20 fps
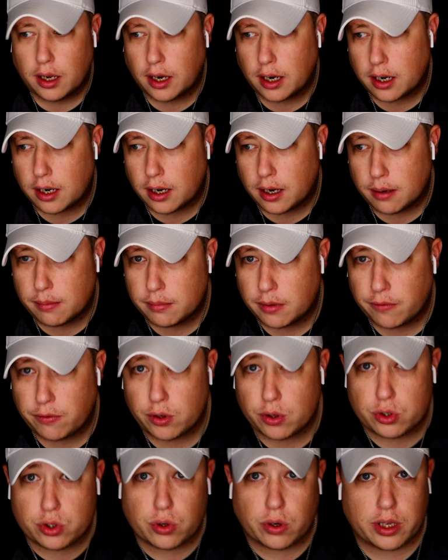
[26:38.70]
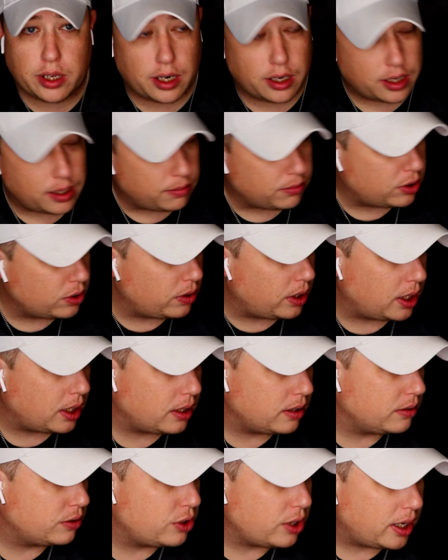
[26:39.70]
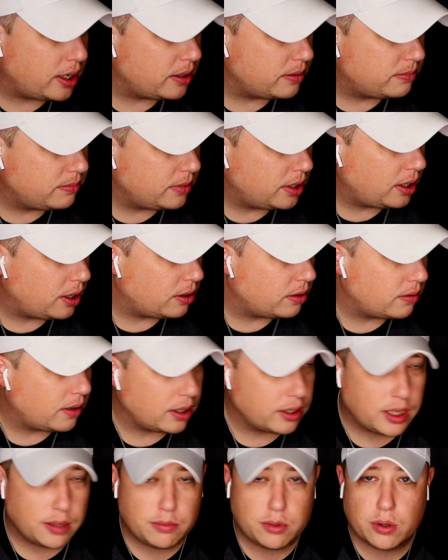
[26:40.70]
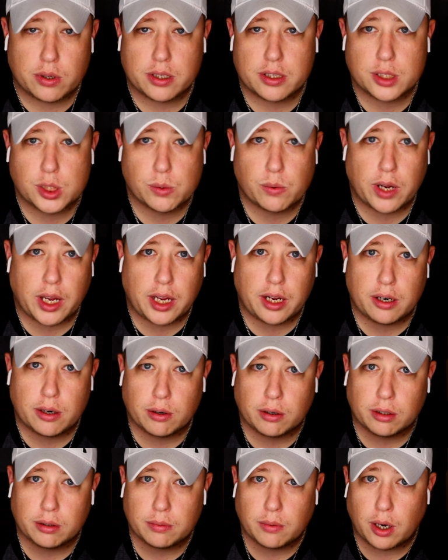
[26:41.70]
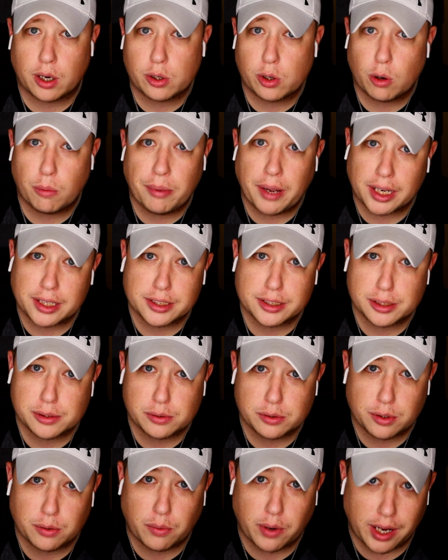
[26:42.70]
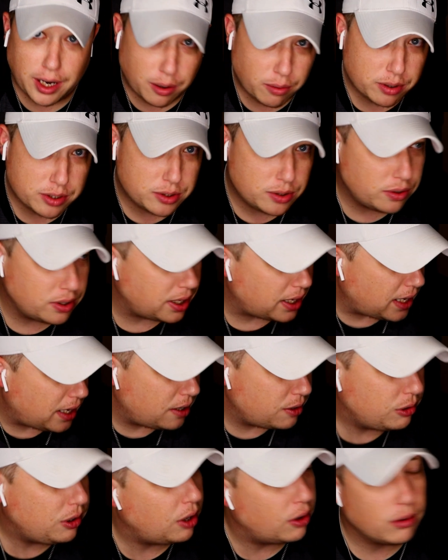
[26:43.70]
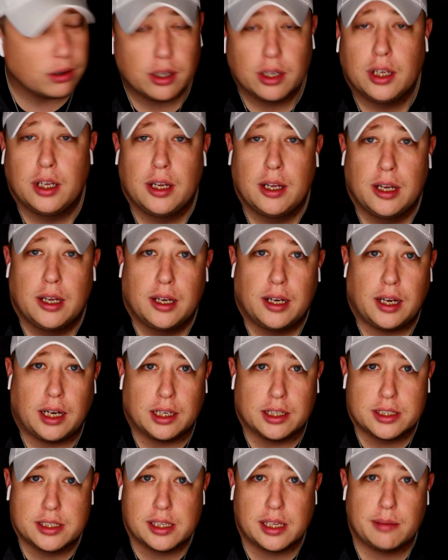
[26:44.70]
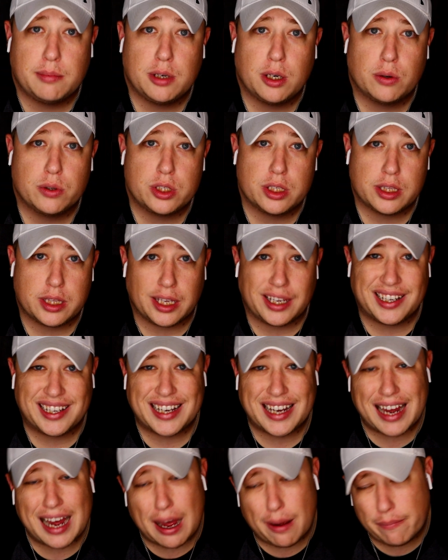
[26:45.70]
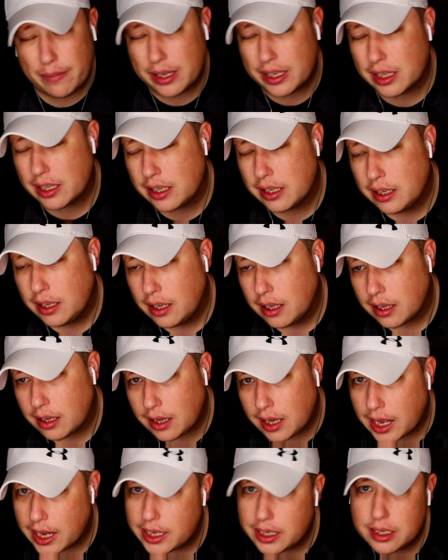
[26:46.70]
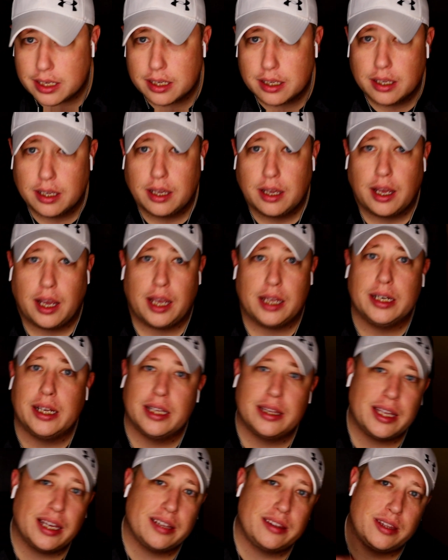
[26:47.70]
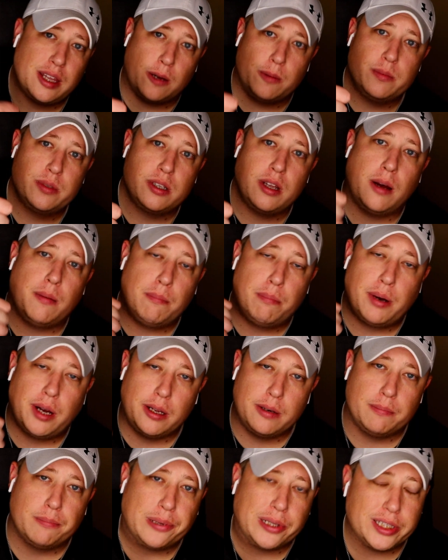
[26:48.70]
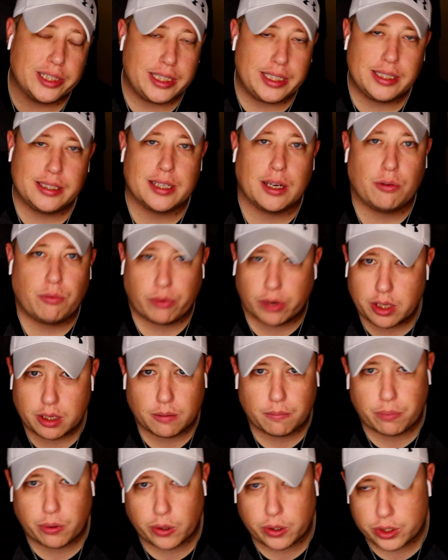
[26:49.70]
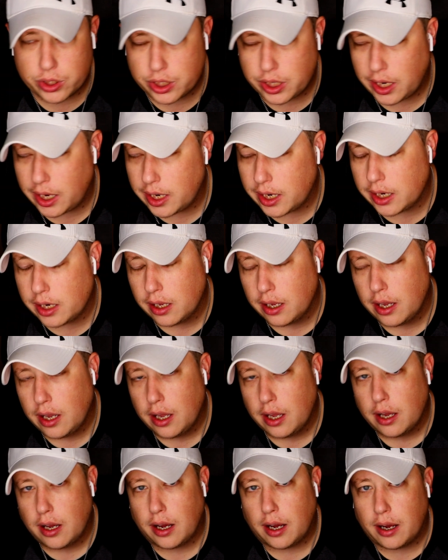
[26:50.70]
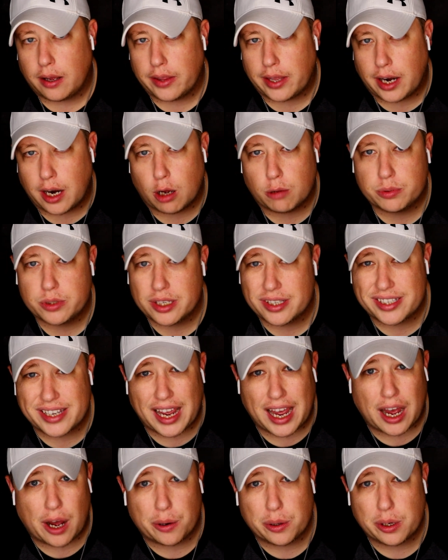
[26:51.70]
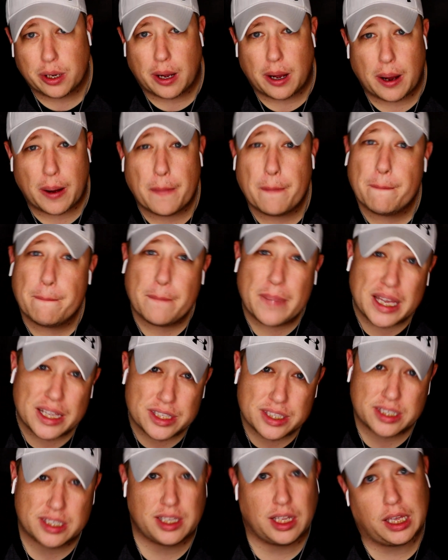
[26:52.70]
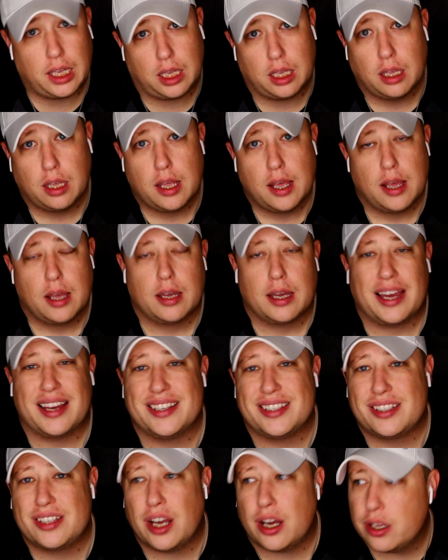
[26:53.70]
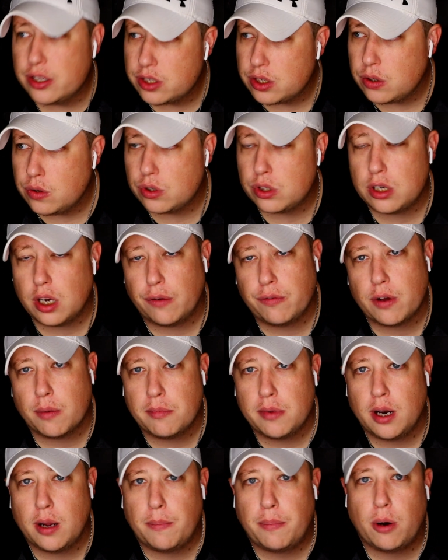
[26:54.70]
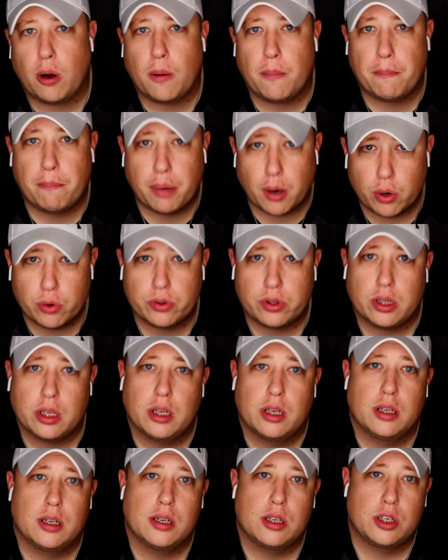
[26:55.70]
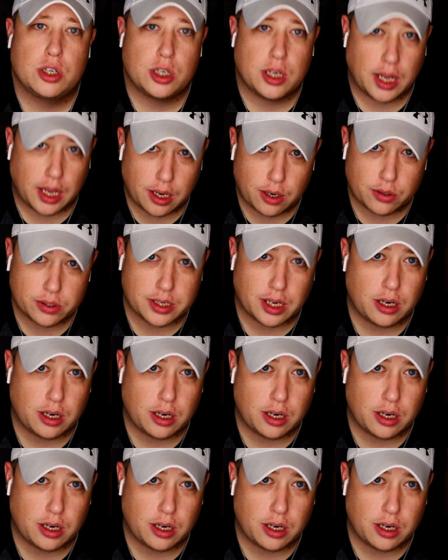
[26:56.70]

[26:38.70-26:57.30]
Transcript: If you enjoyed it, I'll keep doing it. Try to, you know, I'll keep doing it this way, or I'll go back to the way I was doing it. I don't know. Just let me know what you think. Comment, like, and hit that thumbs up button, please. I really appreciate it. That helps us out immensely. Guys, tons of new stuff coming up on both channels.